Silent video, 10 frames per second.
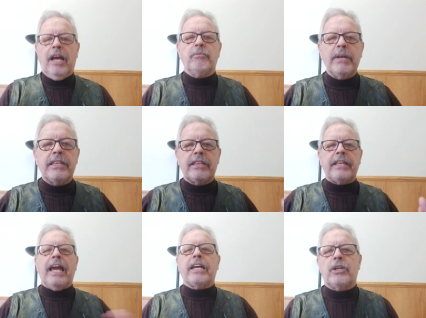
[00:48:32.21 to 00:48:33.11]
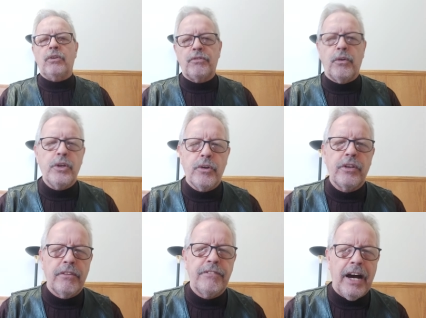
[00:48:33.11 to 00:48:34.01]
And we thank you for your
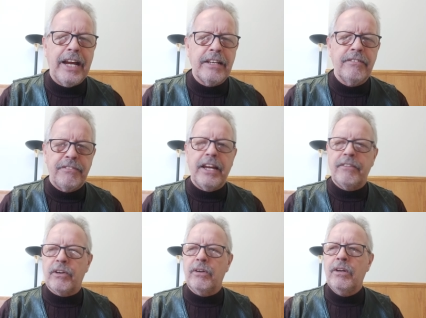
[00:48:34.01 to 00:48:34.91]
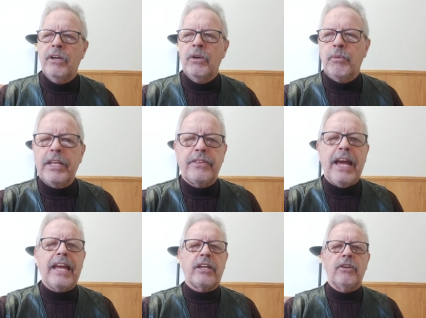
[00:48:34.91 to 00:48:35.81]
divine favor. We
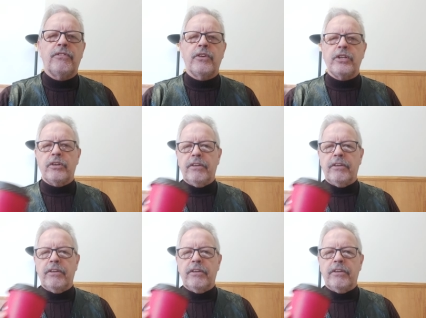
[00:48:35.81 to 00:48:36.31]
thank you for your